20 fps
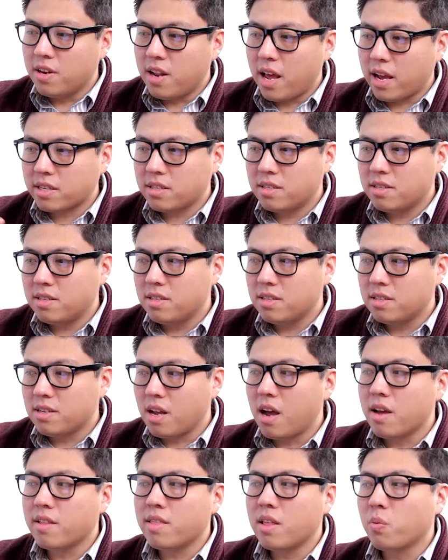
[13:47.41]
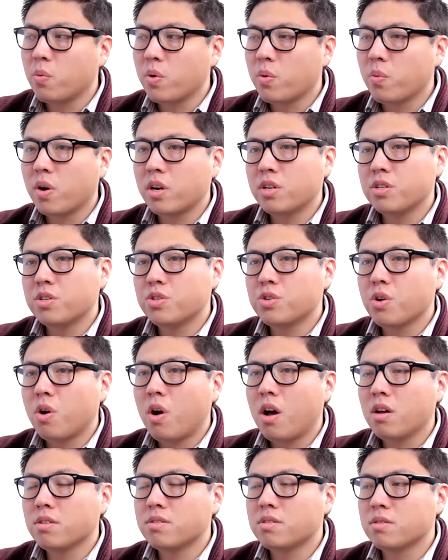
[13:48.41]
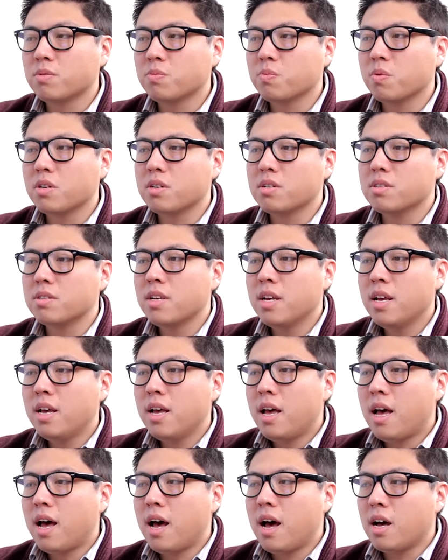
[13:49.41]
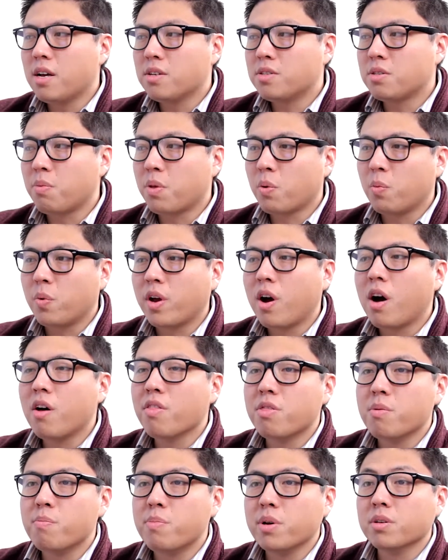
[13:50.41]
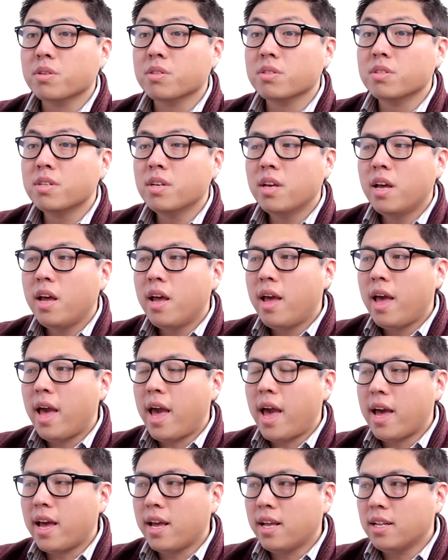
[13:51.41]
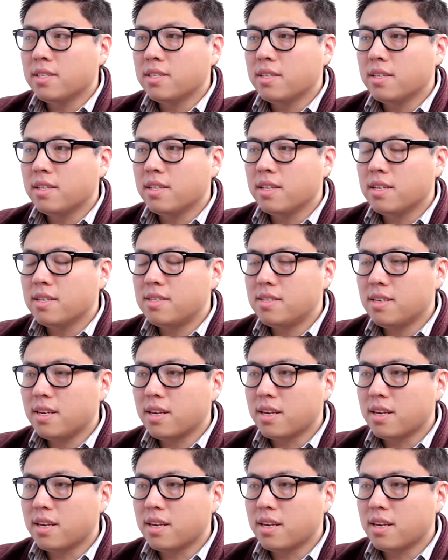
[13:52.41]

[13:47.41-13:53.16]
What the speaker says: next design that we wanted to show Holliston was something we called the Build, and this